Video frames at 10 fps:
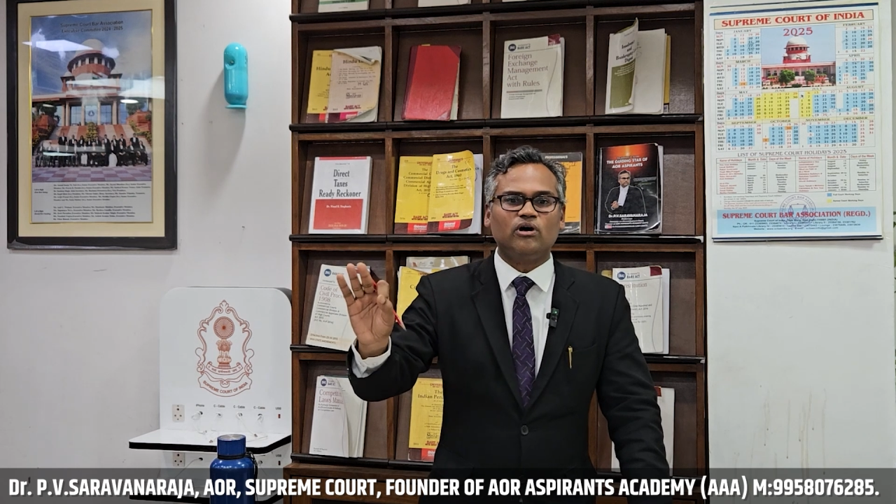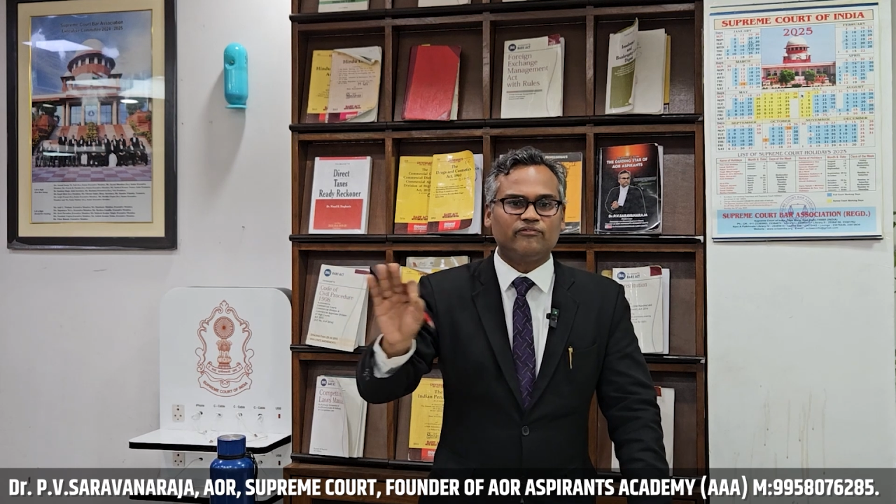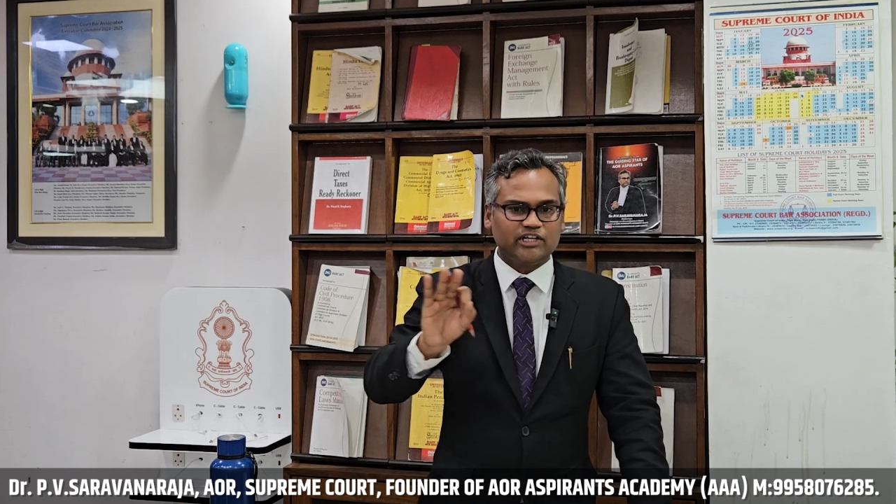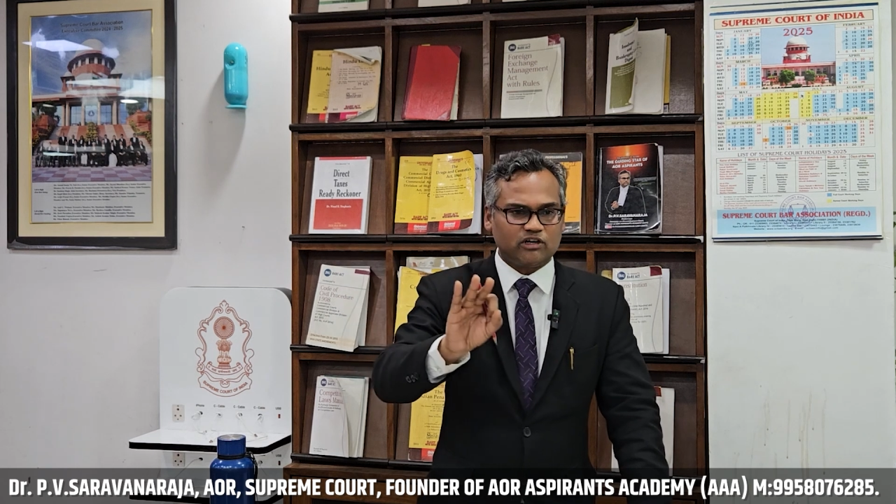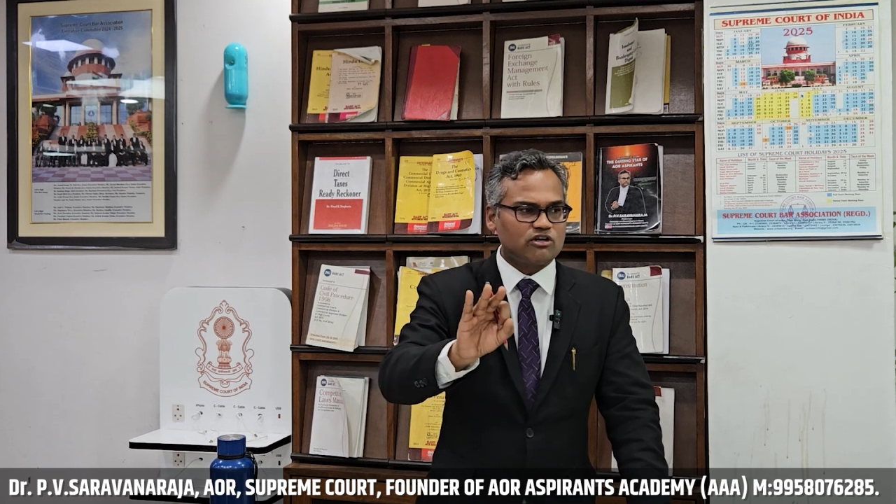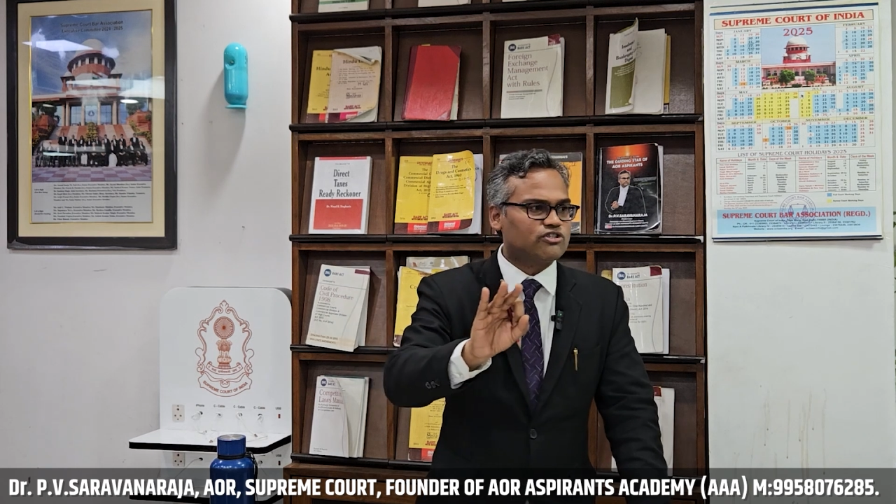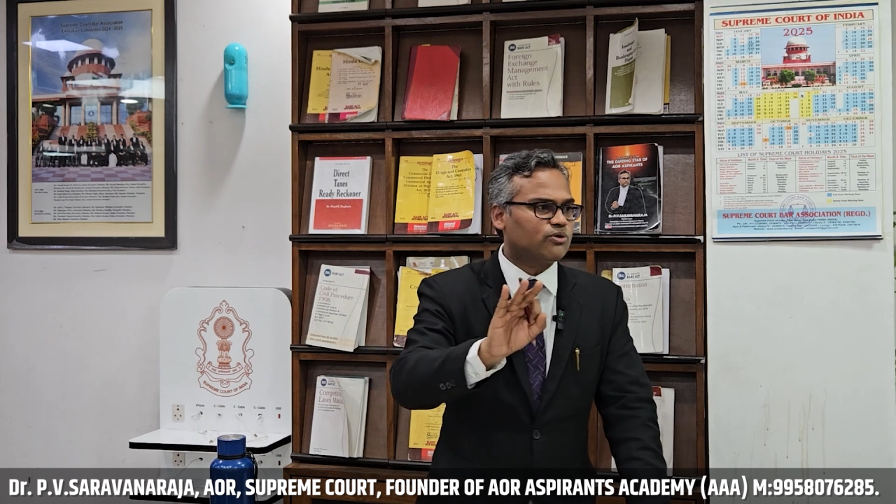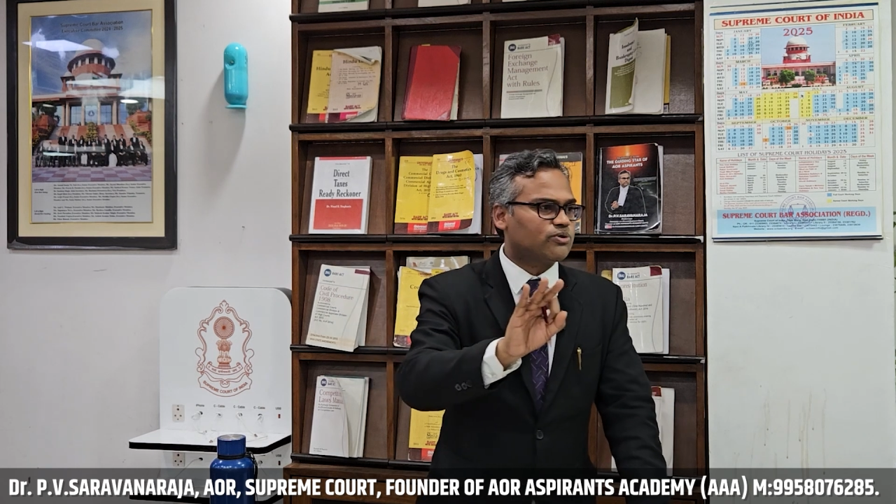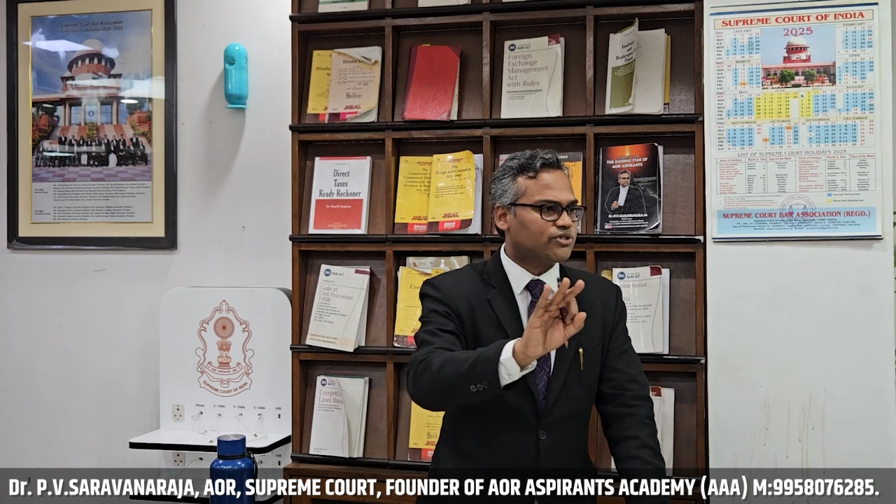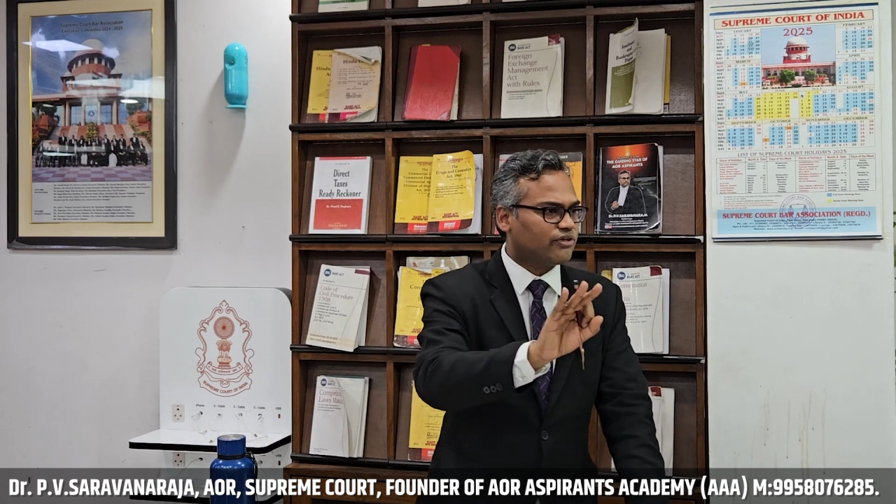of the
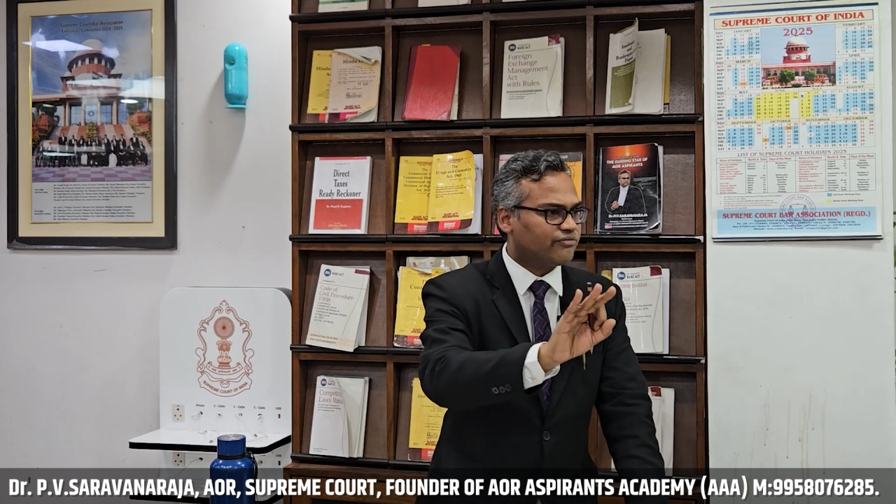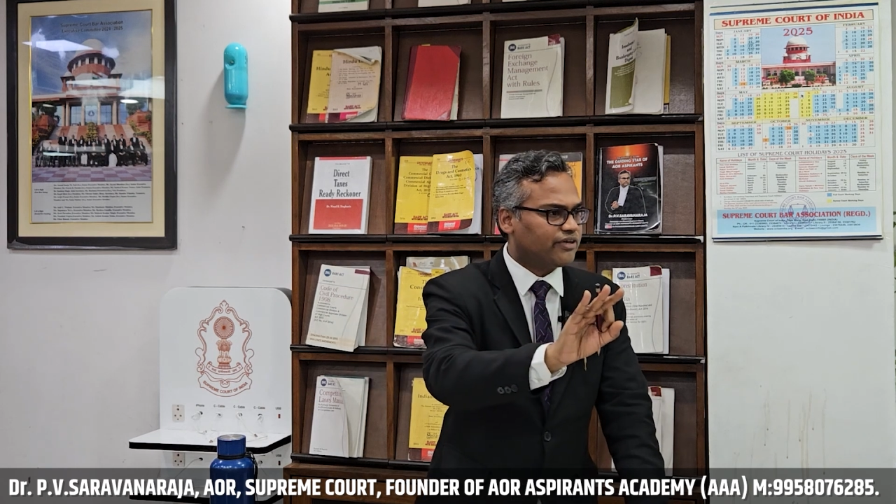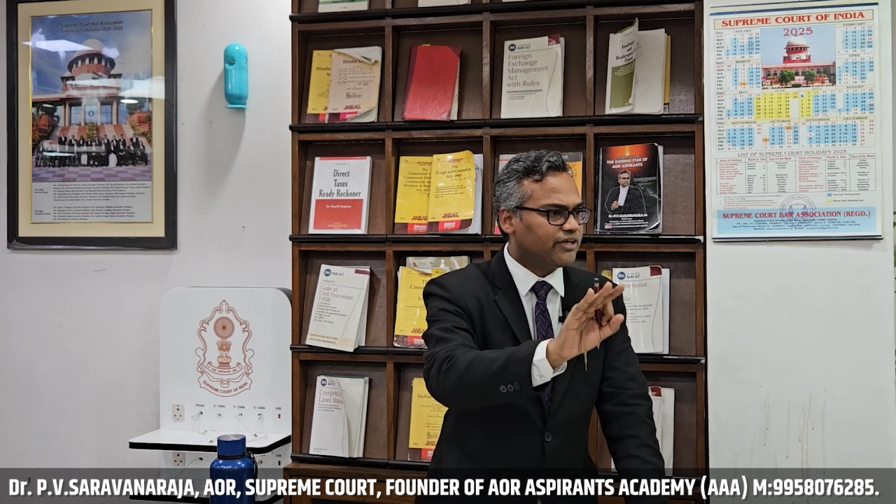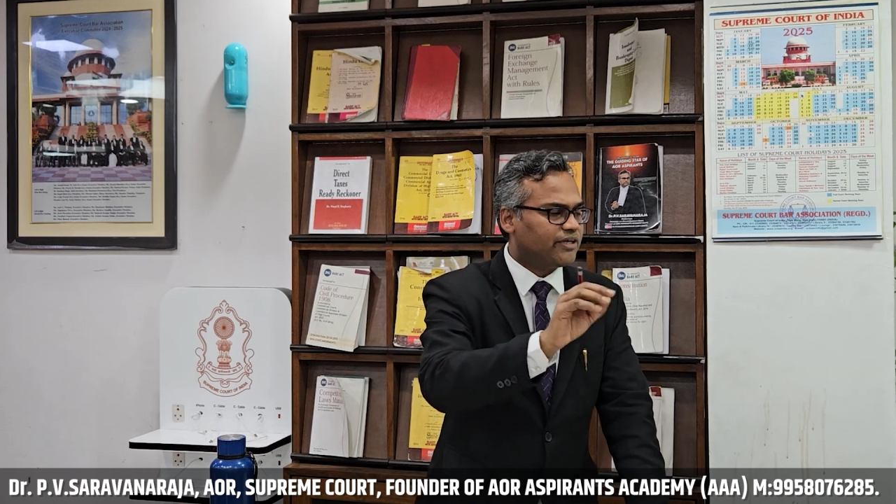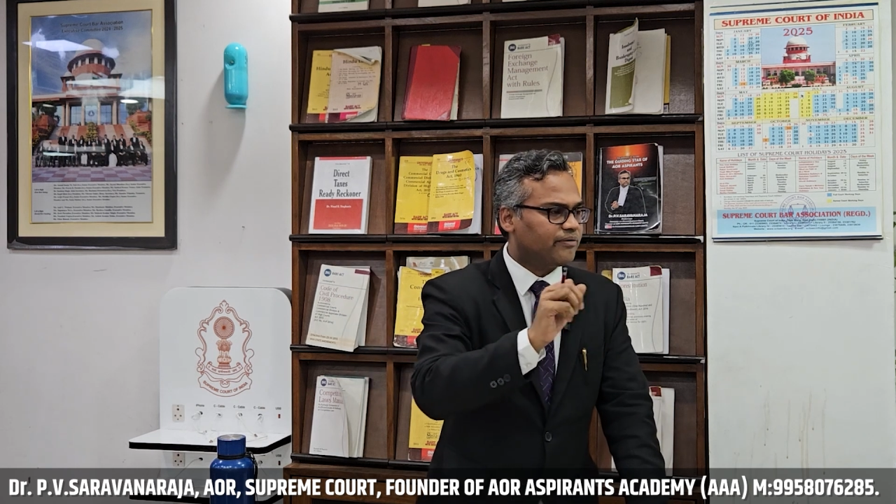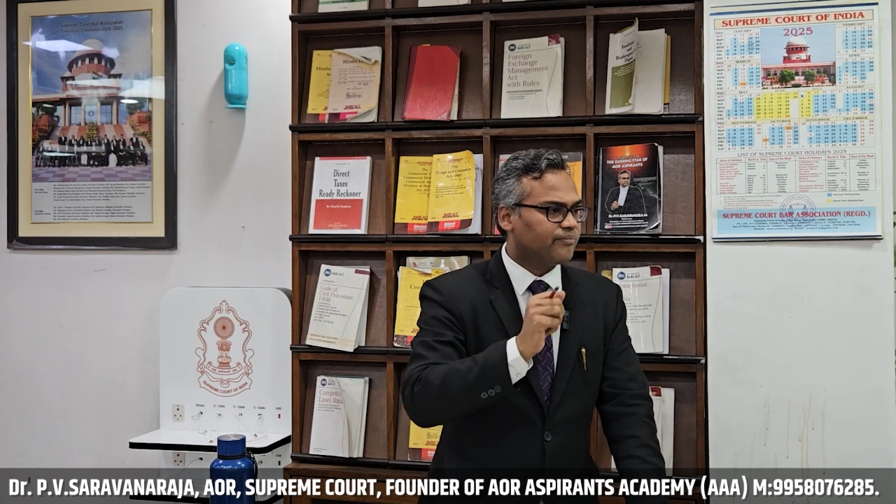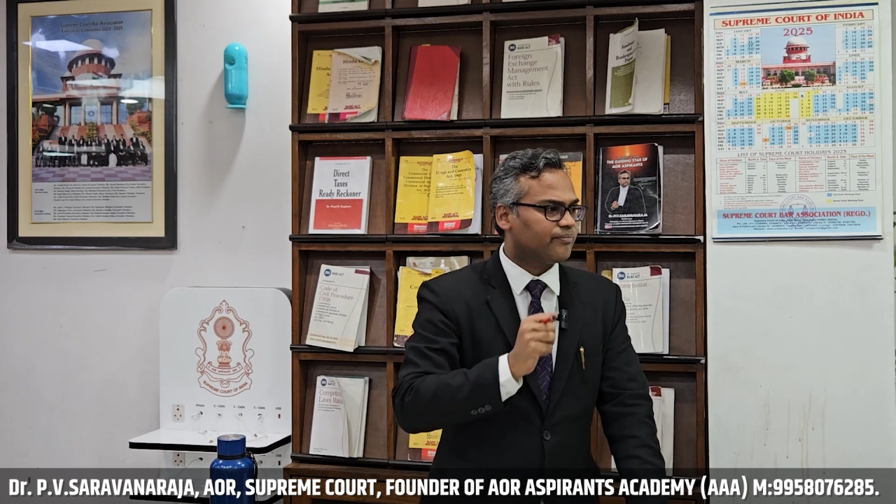Constitution of India.